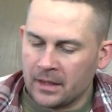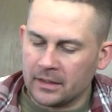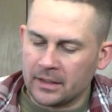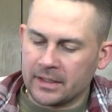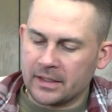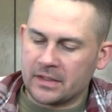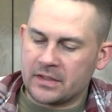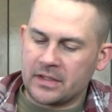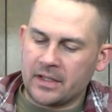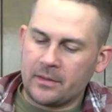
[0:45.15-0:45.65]

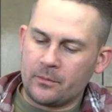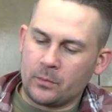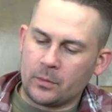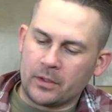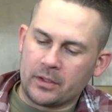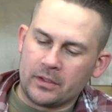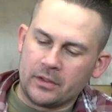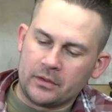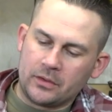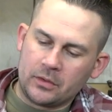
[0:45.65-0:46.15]
like I said,
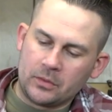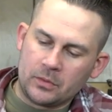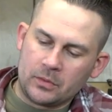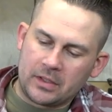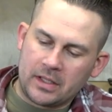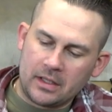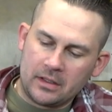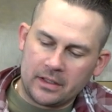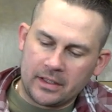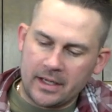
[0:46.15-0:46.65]
we're gonna do
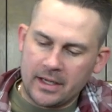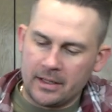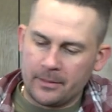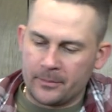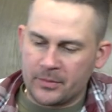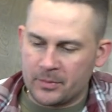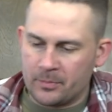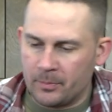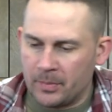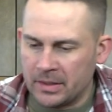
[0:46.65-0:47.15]
Kelly
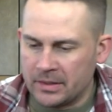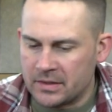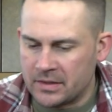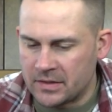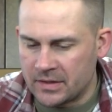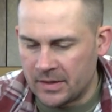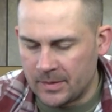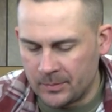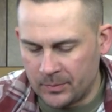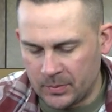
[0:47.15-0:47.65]
Galloup's Butt
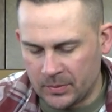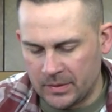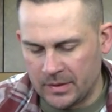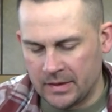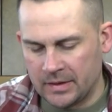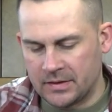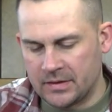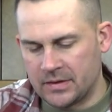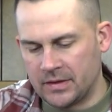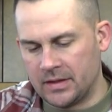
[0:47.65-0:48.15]
Sump.
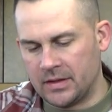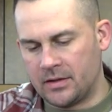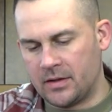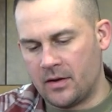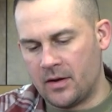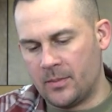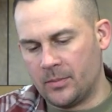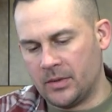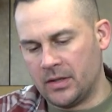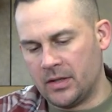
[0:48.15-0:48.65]
It's a
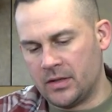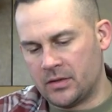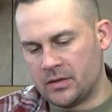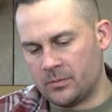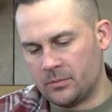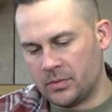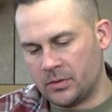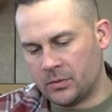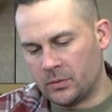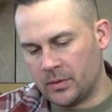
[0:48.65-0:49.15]

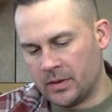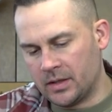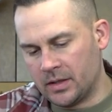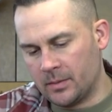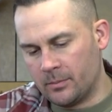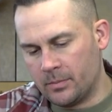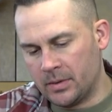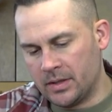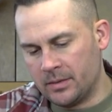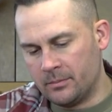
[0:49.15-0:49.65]
combination between
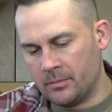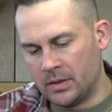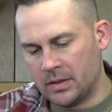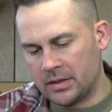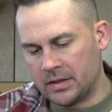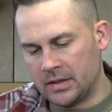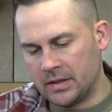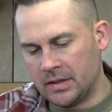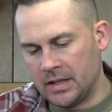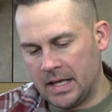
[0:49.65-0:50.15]
the butt
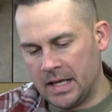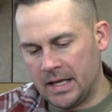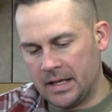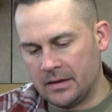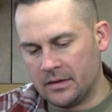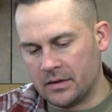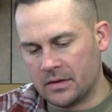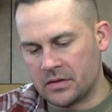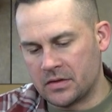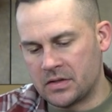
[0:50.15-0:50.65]
monkey
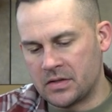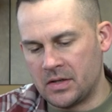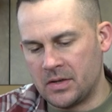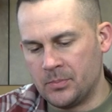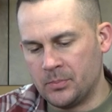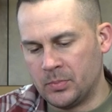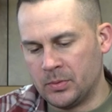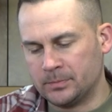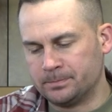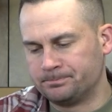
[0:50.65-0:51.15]
and the
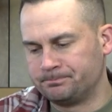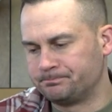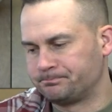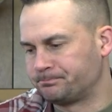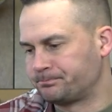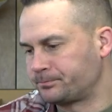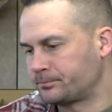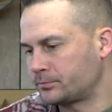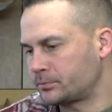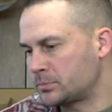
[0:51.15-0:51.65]
sump.
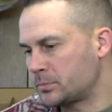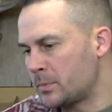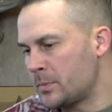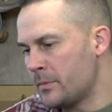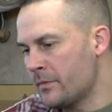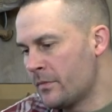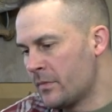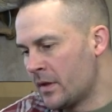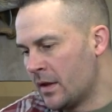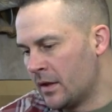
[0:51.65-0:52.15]

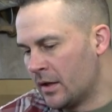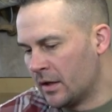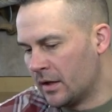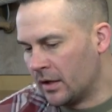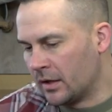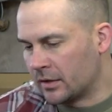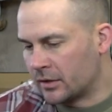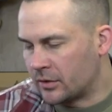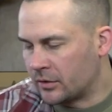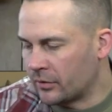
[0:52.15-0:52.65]

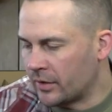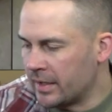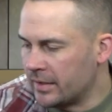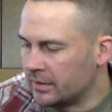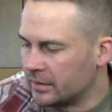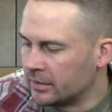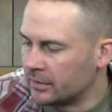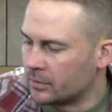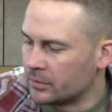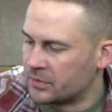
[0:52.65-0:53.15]
A
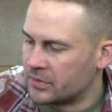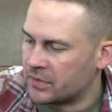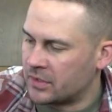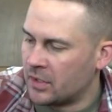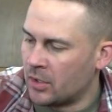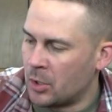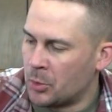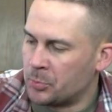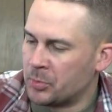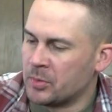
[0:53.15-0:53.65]
great little
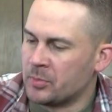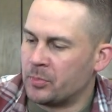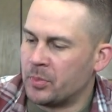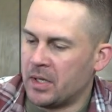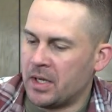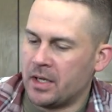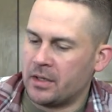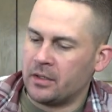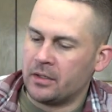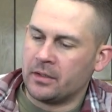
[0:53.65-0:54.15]
sculpting
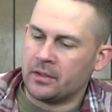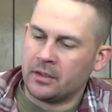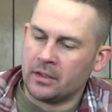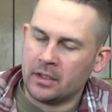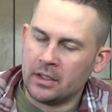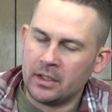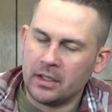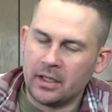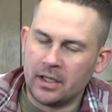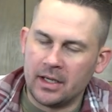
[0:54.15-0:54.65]
pattern.
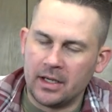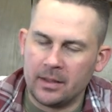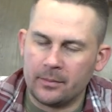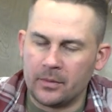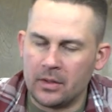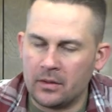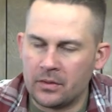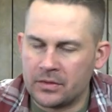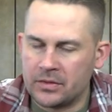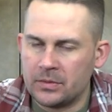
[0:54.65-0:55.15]

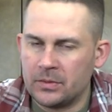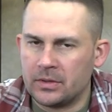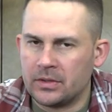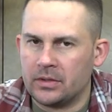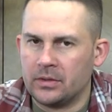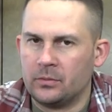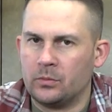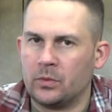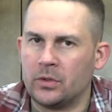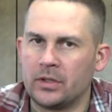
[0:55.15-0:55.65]
Also a
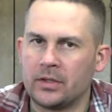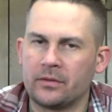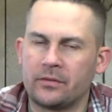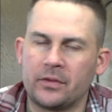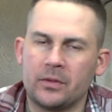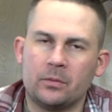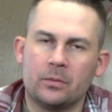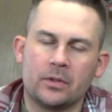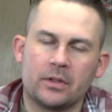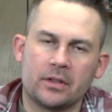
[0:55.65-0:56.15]
good one
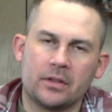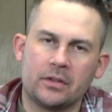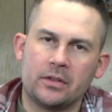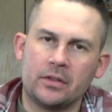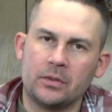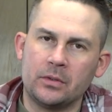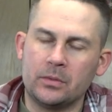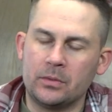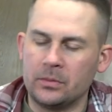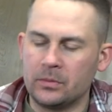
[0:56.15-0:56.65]
if you want to
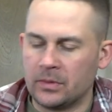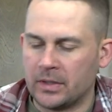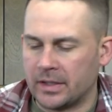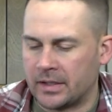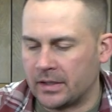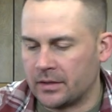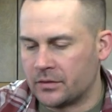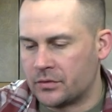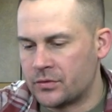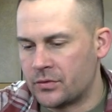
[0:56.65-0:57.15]
do
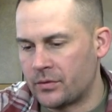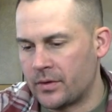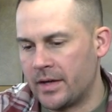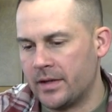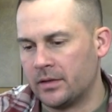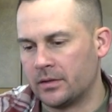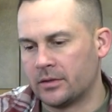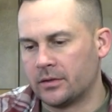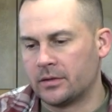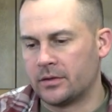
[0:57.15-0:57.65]
like a
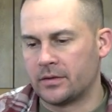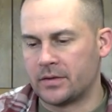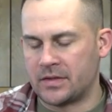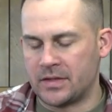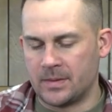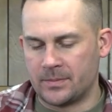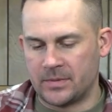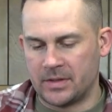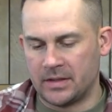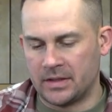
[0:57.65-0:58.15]
trailer or
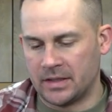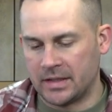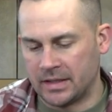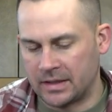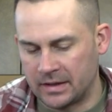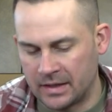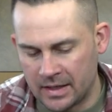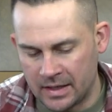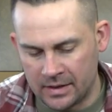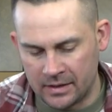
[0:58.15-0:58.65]
something
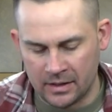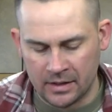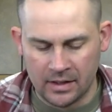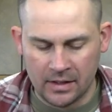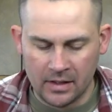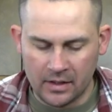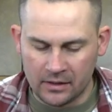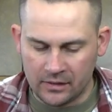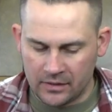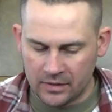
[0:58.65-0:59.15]
like that.
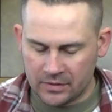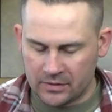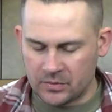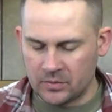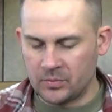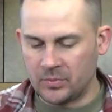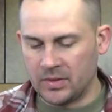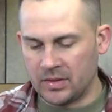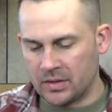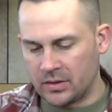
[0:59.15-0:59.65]
This
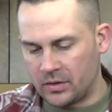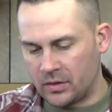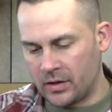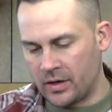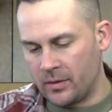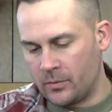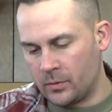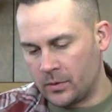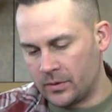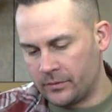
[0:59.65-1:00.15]
would be a
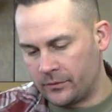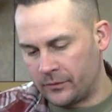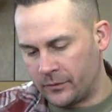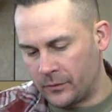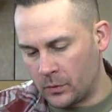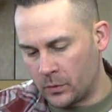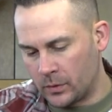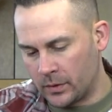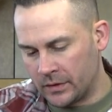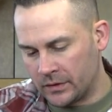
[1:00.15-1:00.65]
great one
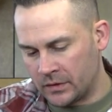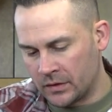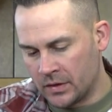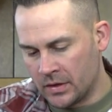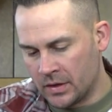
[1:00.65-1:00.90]
for it.